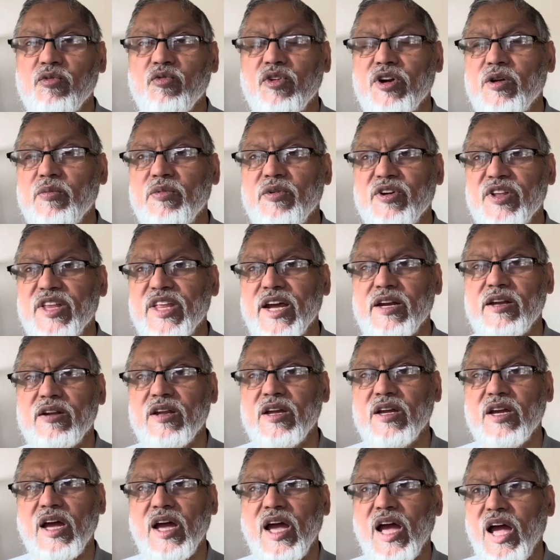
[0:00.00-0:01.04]
what about that
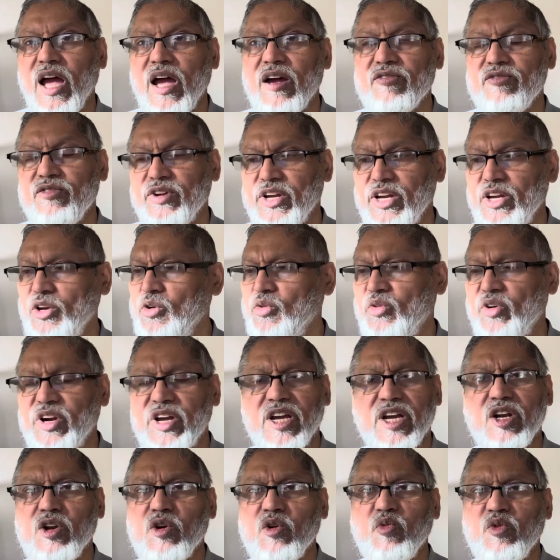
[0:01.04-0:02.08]
half a kilo or a
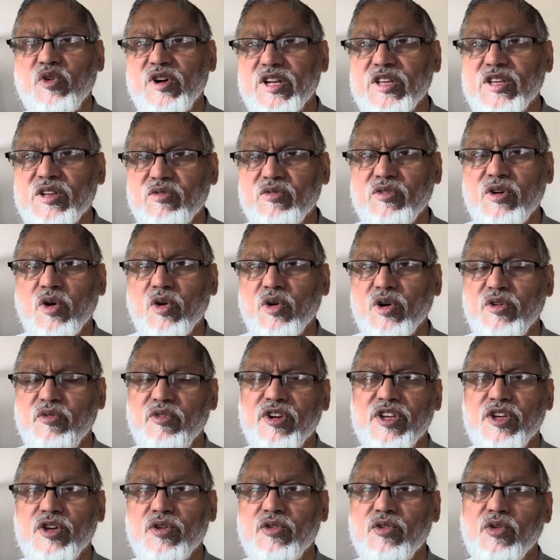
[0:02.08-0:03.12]
kilo worth of gold
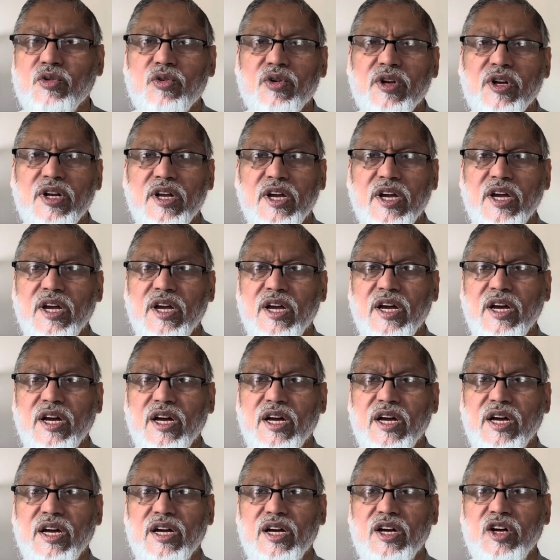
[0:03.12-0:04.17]
which you told
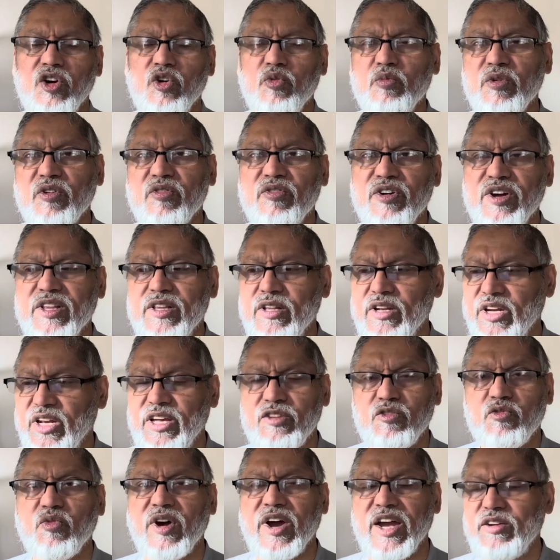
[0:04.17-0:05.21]
uh, Umm Fadl,
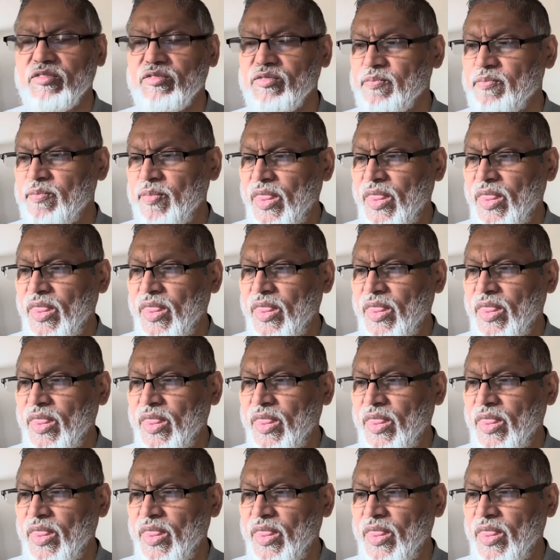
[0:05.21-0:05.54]
his wife,